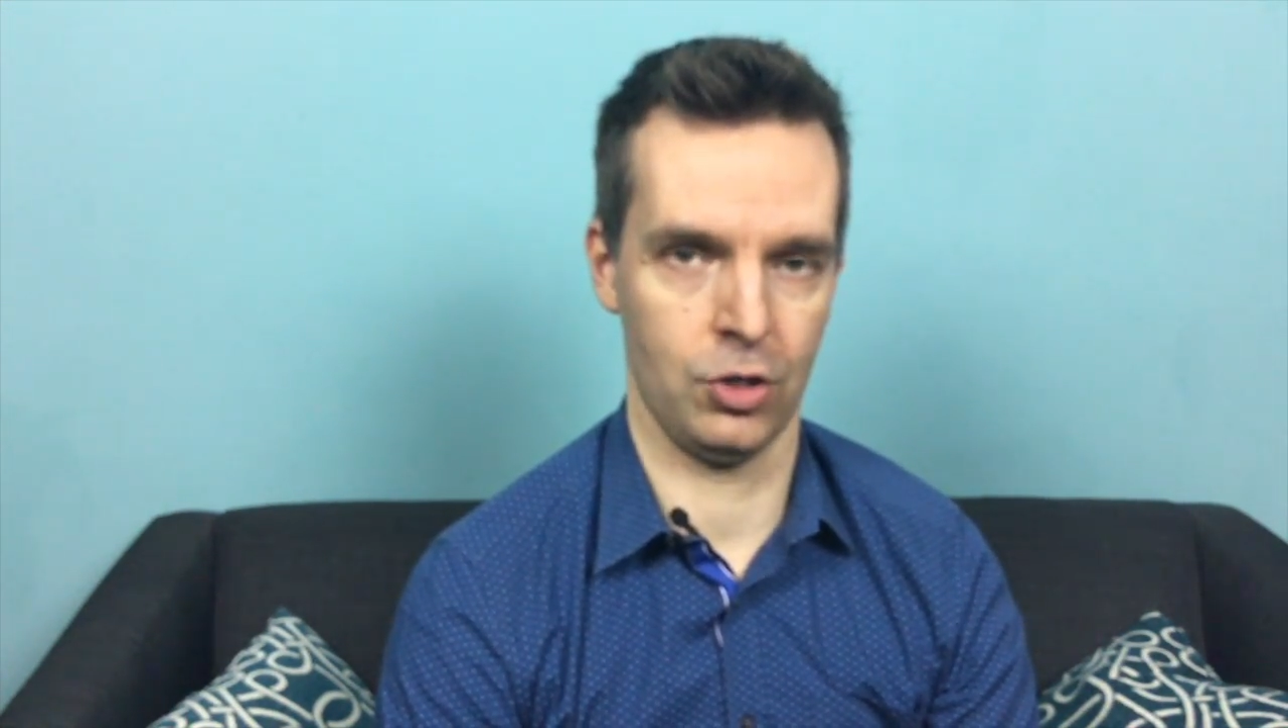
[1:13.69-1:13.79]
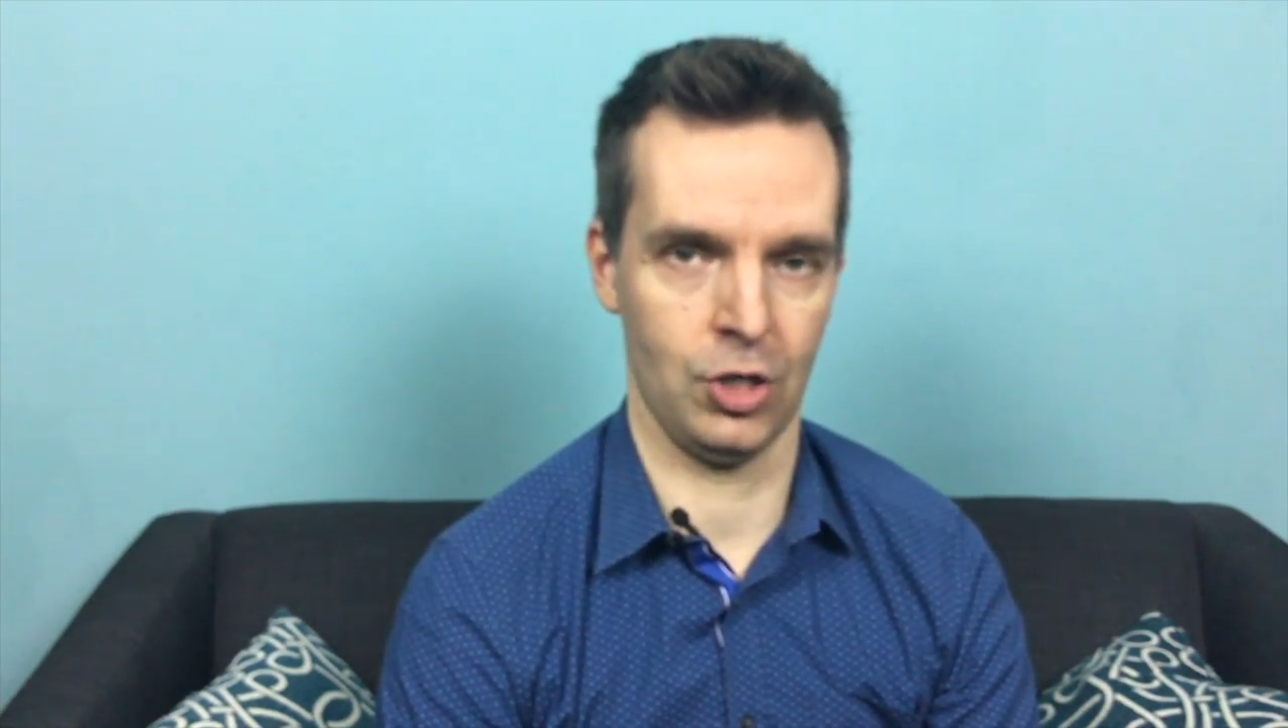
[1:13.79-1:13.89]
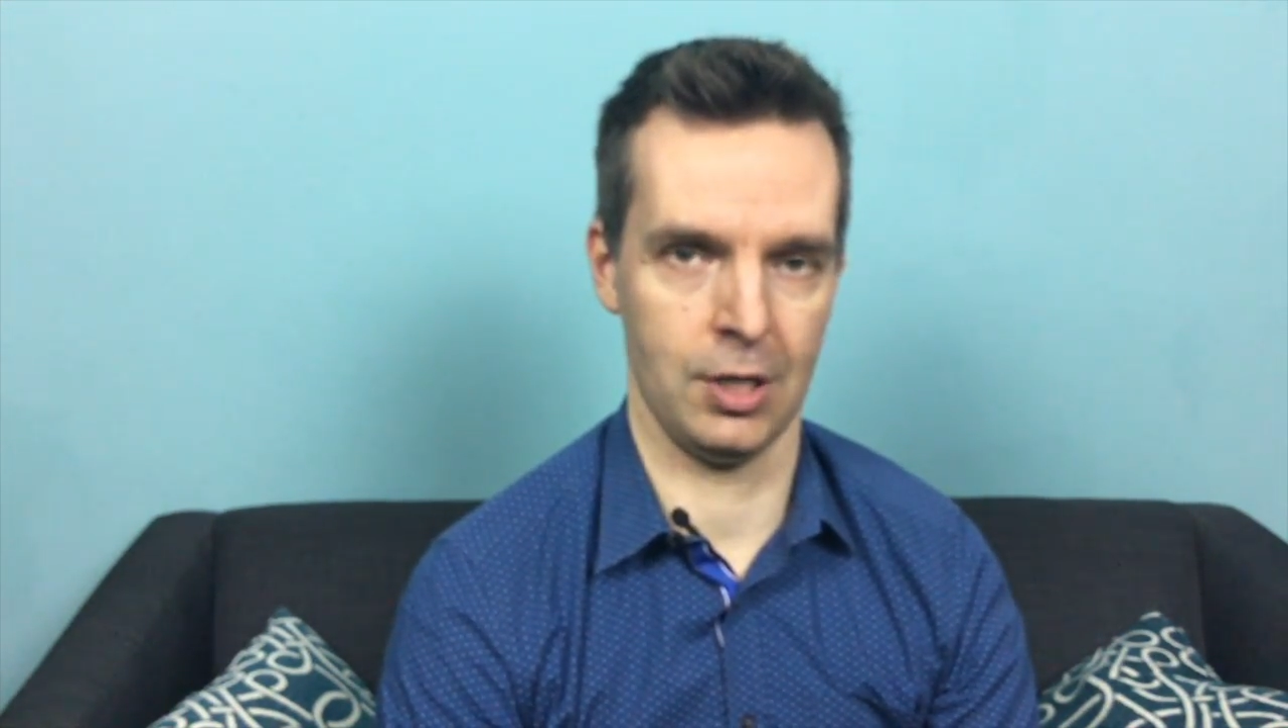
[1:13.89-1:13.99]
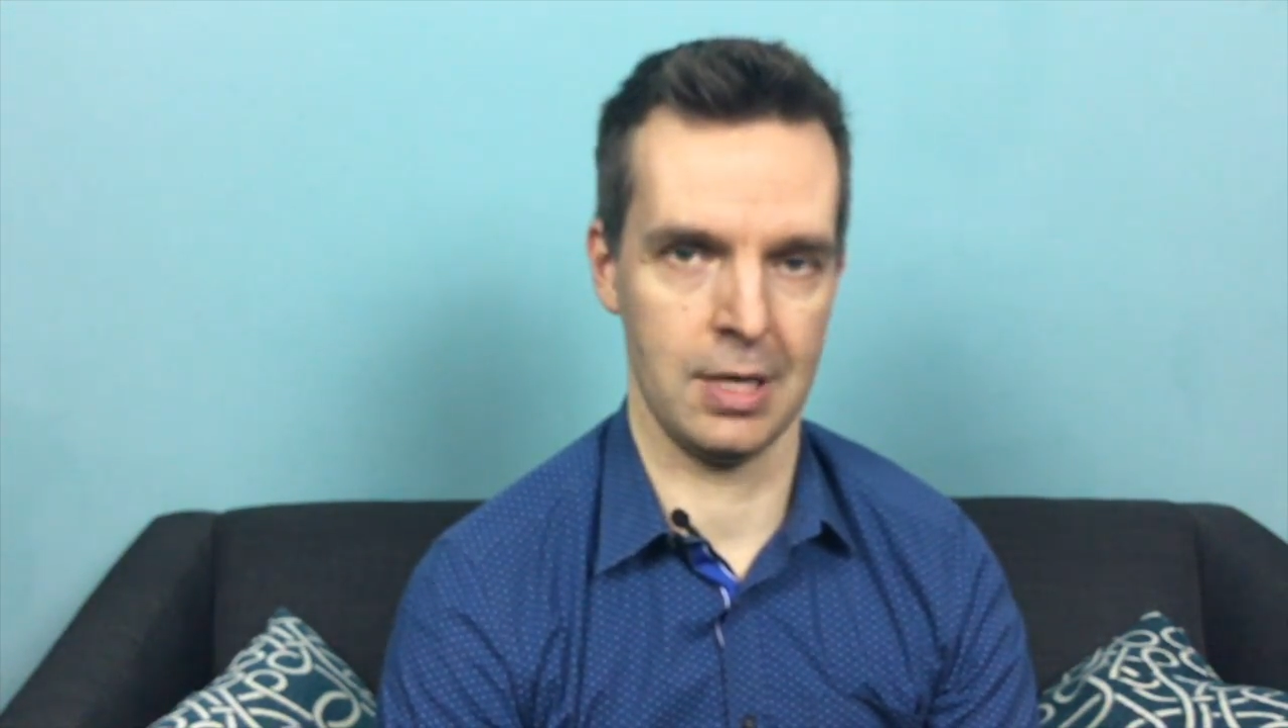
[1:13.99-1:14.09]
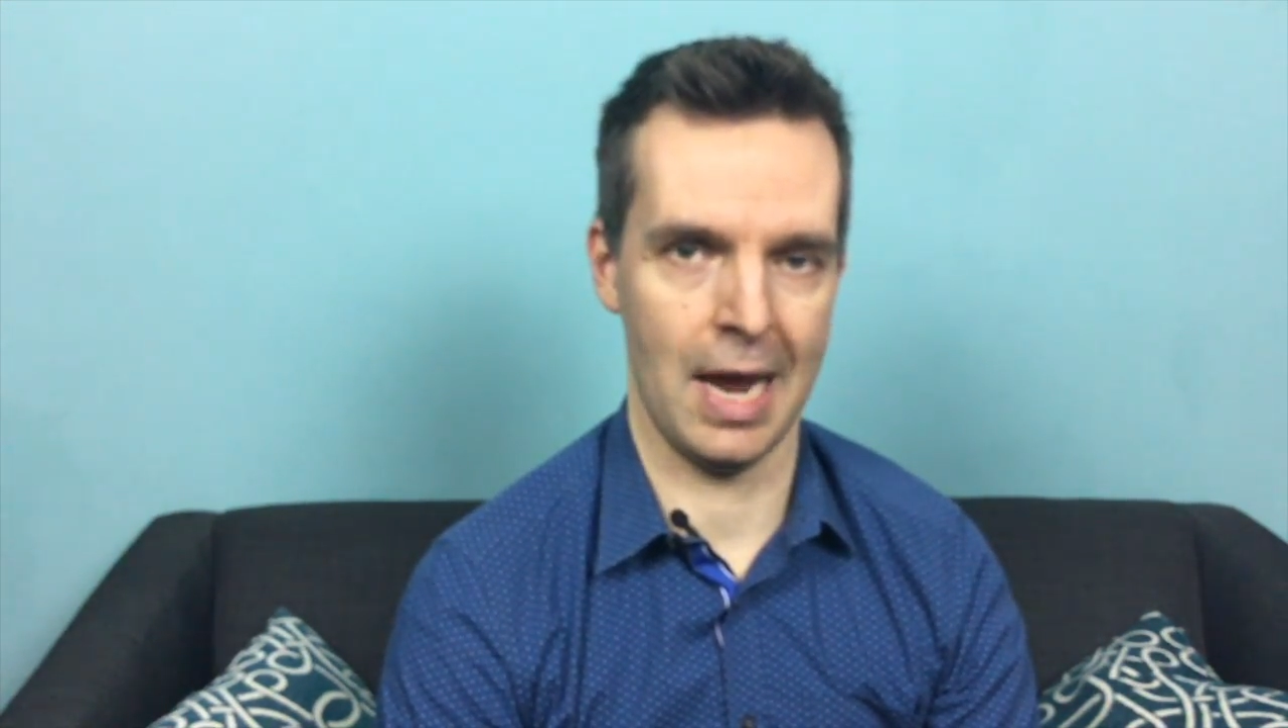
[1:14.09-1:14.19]

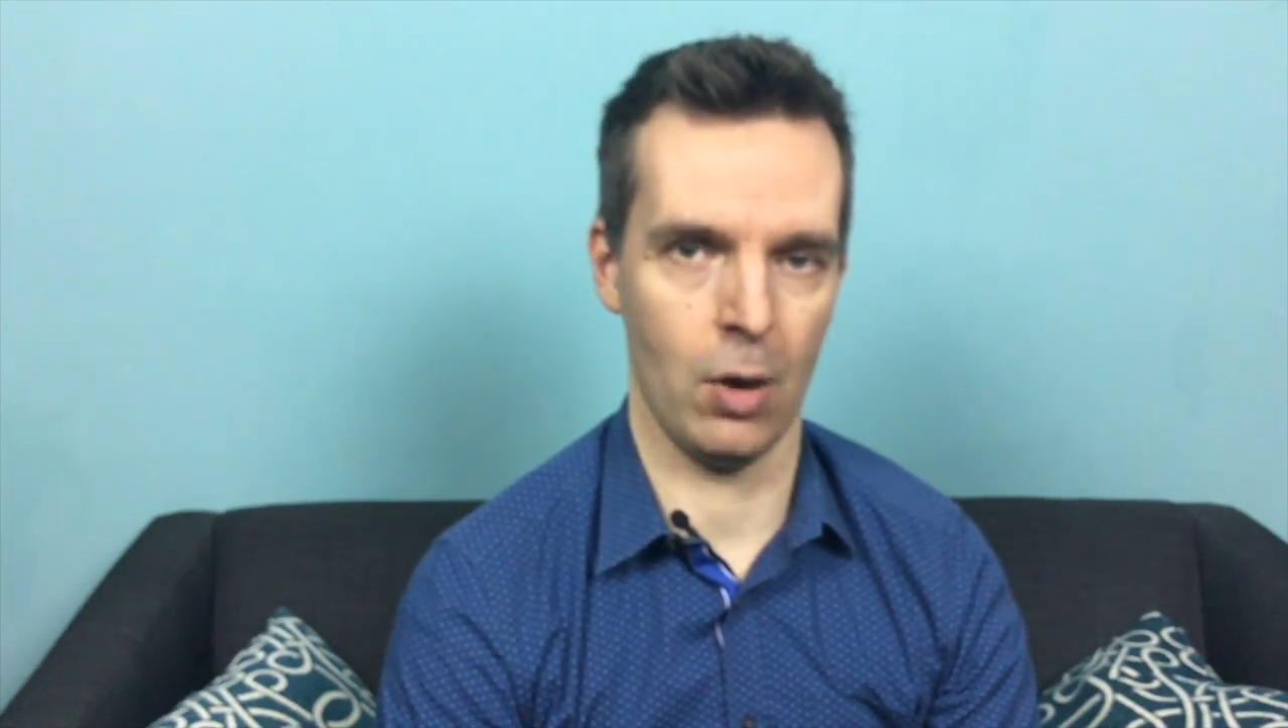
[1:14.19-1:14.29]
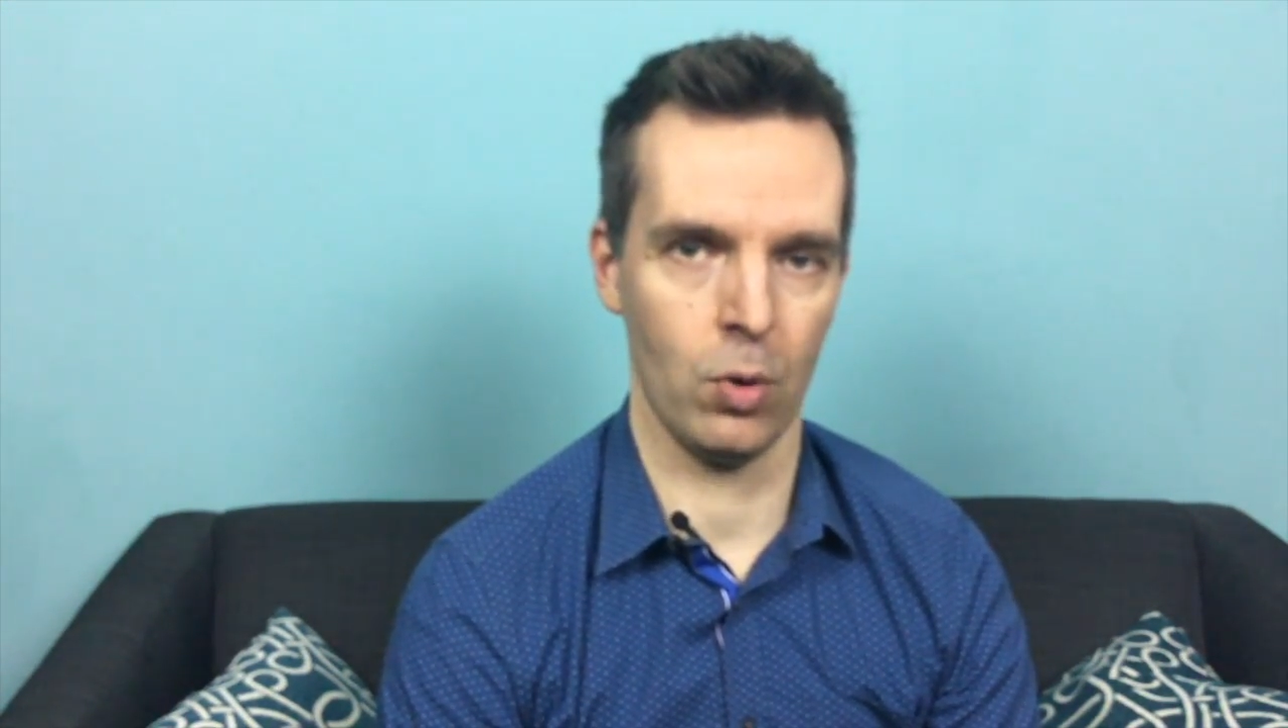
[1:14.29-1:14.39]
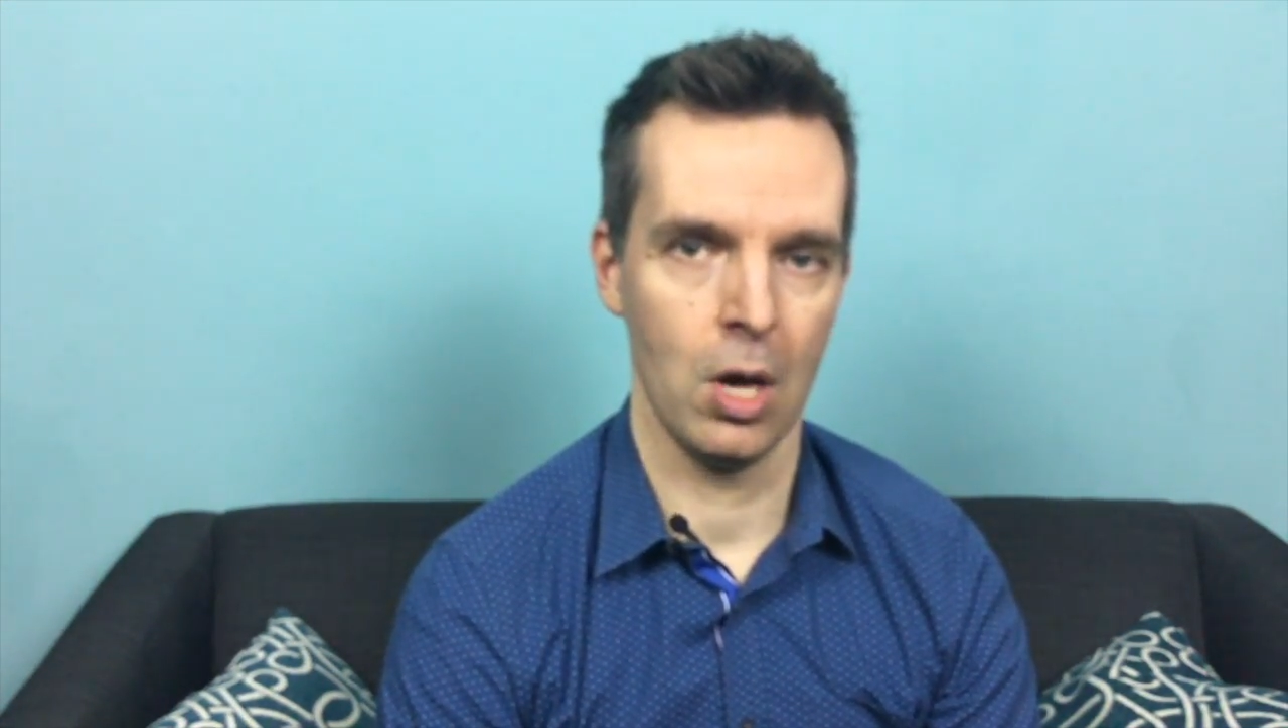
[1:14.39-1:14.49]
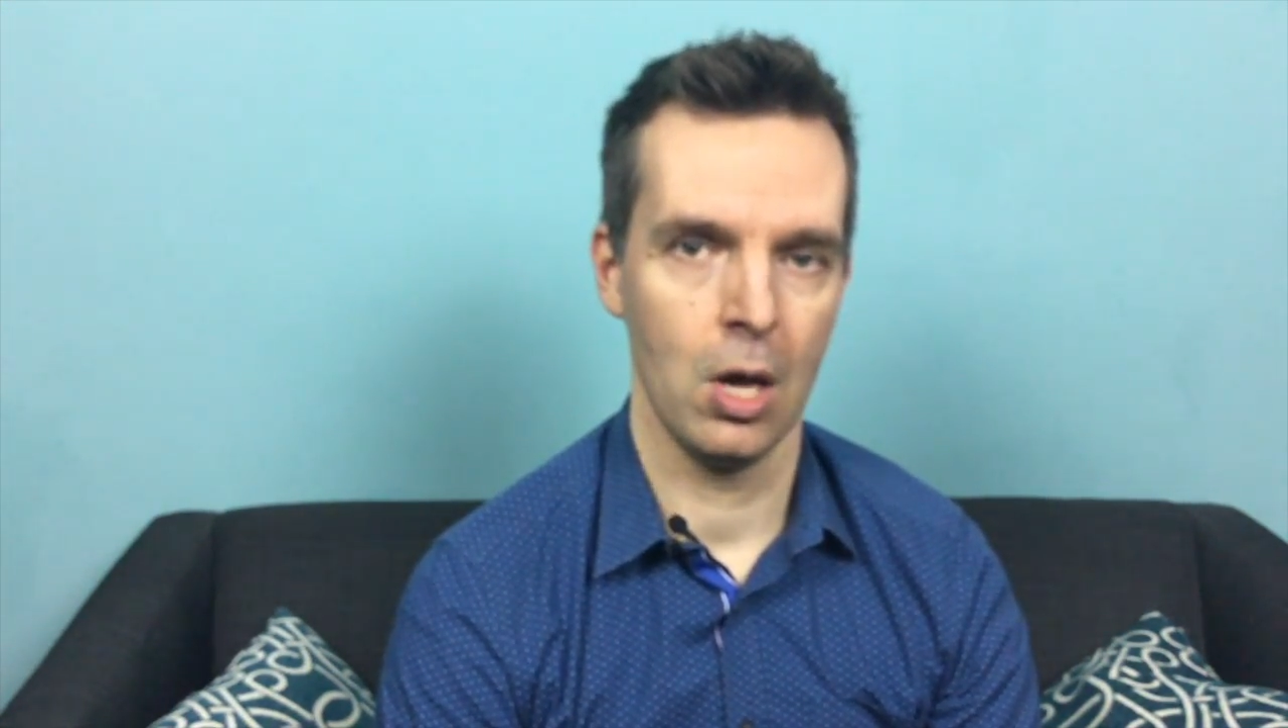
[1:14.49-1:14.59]
chin down.